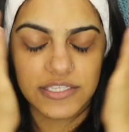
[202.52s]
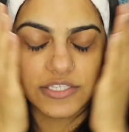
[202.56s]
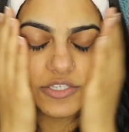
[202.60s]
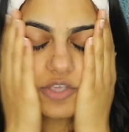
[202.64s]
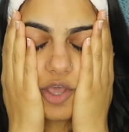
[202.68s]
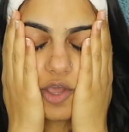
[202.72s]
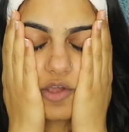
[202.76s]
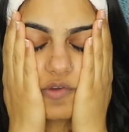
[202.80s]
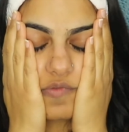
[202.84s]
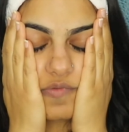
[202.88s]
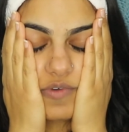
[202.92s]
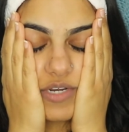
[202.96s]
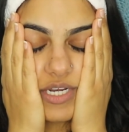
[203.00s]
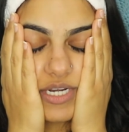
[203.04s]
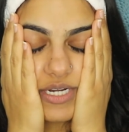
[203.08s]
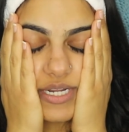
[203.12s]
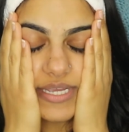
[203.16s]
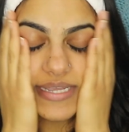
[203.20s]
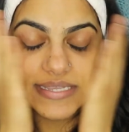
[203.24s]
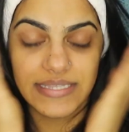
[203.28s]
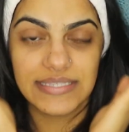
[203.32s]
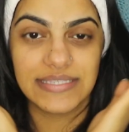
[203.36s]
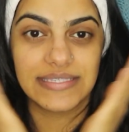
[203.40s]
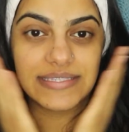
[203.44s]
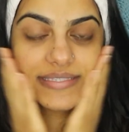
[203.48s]
It's got a really
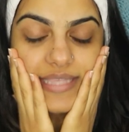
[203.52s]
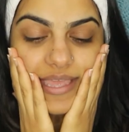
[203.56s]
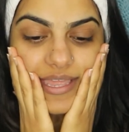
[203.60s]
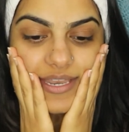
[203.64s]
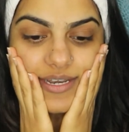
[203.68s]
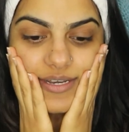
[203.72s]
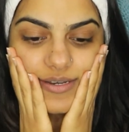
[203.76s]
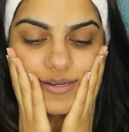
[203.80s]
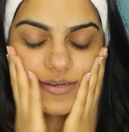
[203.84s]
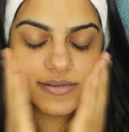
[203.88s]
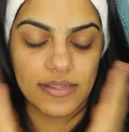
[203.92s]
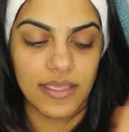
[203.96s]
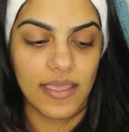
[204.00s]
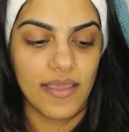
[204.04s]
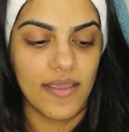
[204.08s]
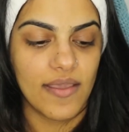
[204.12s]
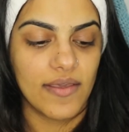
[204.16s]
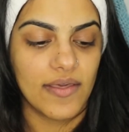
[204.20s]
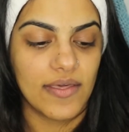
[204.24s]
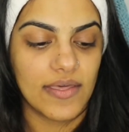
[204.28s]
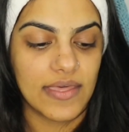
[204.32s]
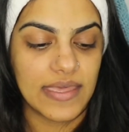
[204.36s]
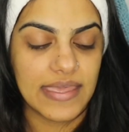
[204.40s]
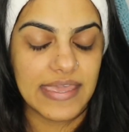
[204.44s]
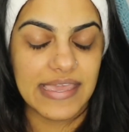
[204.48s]
nice scent.
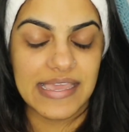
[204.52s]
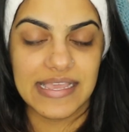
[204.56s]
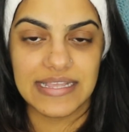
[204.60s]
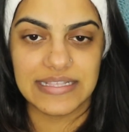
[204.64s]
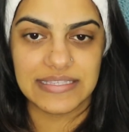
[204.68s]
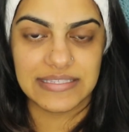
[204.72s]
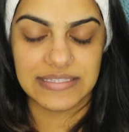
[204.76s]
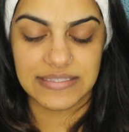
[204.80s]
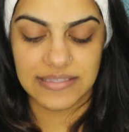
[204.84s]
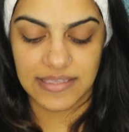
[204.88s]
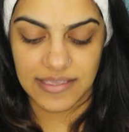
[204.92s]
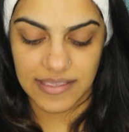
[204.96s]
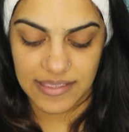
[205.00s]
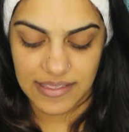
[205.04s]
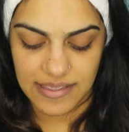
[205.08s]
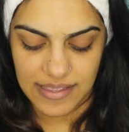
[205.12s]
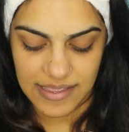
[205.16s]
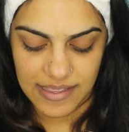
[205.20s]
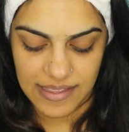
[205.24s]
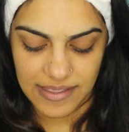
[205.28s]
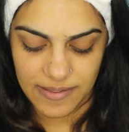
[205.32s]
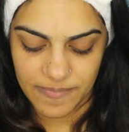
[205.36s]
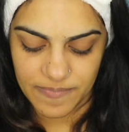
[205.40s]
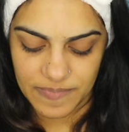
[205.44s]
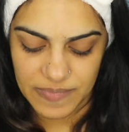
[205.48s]
It's
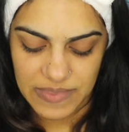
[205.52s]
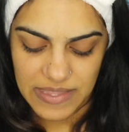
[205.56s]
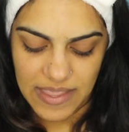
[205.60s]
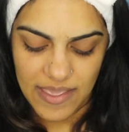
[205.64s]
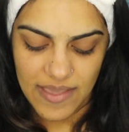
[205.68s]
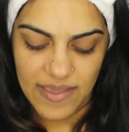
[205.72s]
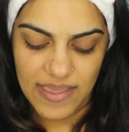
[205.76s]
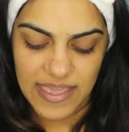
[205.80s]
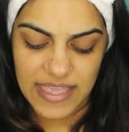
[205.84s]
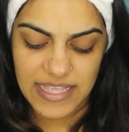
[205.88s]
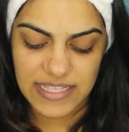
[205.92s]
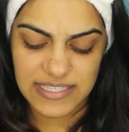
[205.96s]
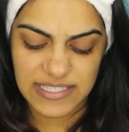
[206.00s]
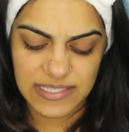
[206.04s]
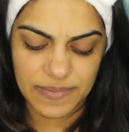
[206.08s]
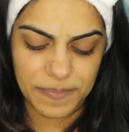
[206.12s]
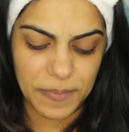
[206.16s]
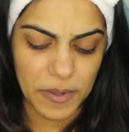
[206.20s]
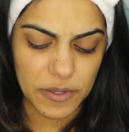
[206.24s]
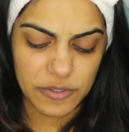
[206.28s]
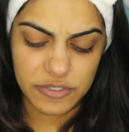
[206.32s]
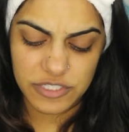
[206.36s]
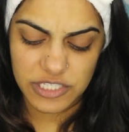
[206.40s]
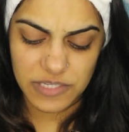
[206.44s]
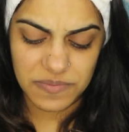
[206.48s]

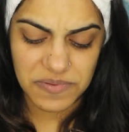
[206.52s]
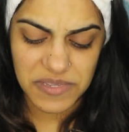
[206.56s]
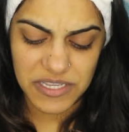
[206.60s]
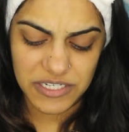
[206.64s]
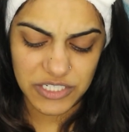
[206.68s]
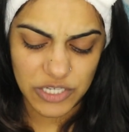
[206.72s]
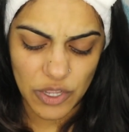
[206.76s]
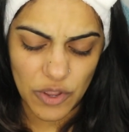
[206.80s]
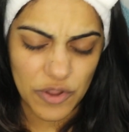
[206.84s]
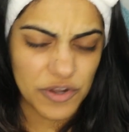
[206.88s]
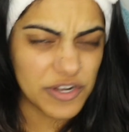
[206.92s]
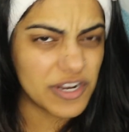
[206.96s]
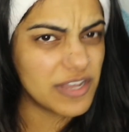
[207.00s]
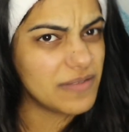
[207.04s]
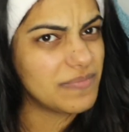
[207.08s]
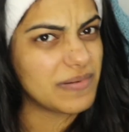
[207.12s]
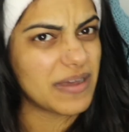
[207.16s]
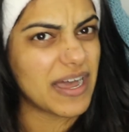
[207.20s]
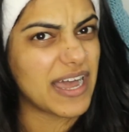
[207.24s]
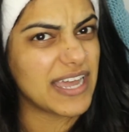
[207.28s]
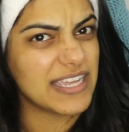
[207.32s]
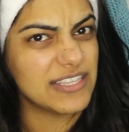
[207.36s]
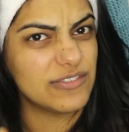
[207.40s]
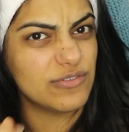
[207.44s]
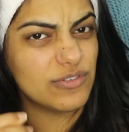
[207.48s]
supposed to be a toner, but
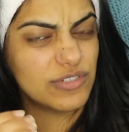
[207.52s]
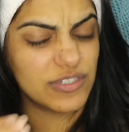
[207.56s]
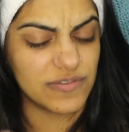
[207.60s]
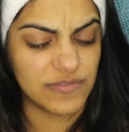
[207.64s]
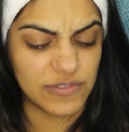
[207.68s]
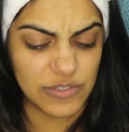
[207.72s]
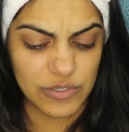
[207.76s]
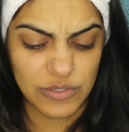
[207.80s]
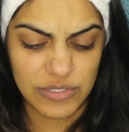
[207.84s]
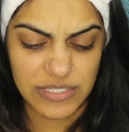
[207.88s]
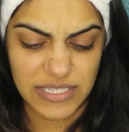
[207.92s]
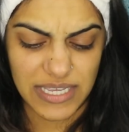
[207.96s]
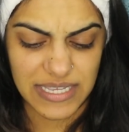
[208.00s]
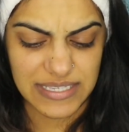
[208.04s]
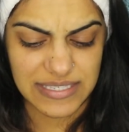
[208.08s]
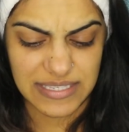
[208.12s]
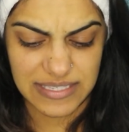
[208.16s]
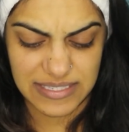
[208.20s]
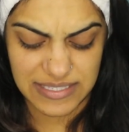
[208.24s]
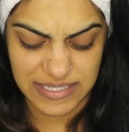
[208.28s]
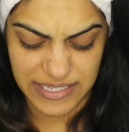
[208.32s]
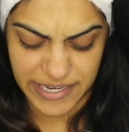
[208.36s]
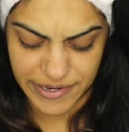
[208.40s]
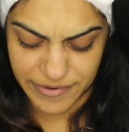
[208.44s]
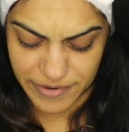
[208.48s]
I sort of use it as
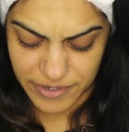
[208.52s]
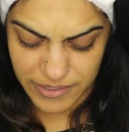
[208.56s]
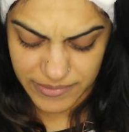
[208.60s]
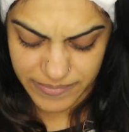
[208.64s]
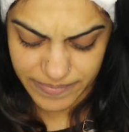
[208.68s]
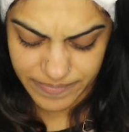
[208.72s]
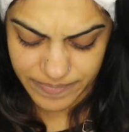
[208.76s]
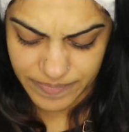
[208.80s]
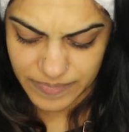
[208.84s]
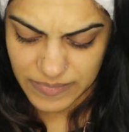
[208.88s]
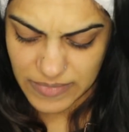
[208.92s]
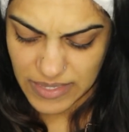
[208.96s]
a serum.